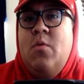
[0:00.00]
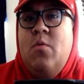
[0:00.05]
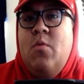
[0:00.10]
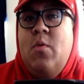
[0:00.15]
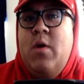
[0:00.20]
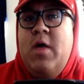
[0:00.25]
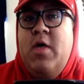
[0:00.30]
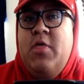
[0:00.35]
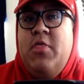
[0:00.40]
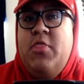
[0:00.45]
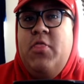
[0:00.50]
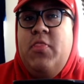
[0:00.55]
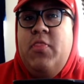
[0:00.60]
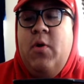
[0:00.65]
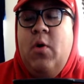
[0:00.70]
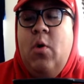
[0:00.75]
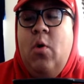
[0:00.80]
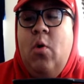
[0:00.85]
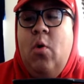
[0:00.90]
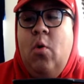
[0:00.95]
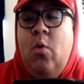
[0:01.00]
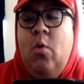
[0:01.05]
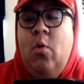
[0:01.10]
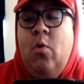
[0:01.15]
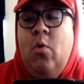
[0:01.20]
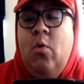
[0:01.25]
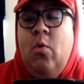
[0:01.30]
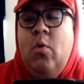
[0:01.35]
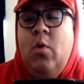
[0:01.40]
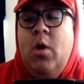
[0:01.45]
with the
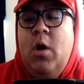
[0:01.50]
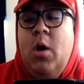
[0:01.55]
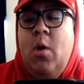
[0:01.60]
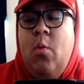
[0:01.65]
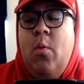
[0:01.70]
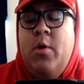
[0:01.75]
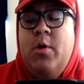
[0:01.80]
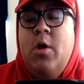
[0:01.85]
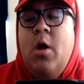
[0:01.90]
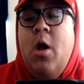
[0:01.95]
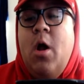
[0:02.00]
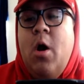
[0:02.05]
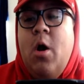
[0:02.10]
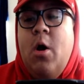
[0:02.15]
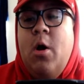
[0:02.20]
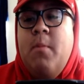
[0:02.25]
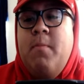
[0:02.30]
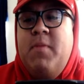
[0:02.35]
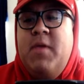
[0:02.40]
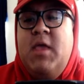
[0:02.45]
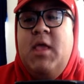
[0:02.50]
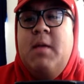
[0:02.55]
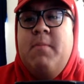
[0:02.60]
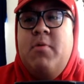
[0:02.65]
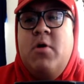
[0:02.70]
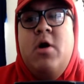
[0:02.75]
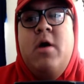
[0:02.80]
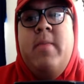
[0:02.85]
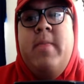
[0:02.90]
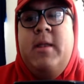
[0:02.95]
whole Owen Hart being
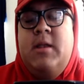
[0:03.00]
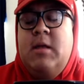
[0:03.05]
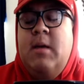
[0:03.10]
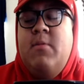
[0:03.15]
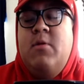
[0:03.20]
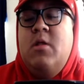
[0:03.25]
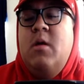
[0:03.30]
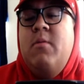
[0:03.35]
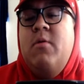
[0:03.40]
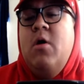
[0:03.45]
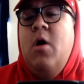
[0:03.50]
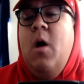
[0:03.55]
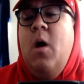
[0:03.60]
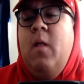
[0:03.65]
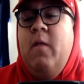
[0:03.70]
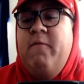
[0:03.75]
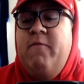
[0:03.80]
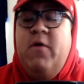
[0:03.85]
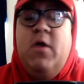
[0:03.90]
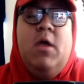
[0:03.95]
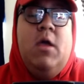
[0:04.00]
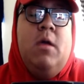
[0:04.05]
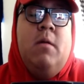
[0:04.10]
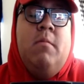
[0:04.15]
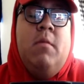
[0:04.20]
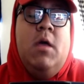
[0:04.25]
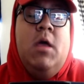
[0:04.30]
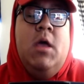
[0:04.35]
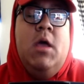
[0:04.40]
put in the WWE Hall of Fame,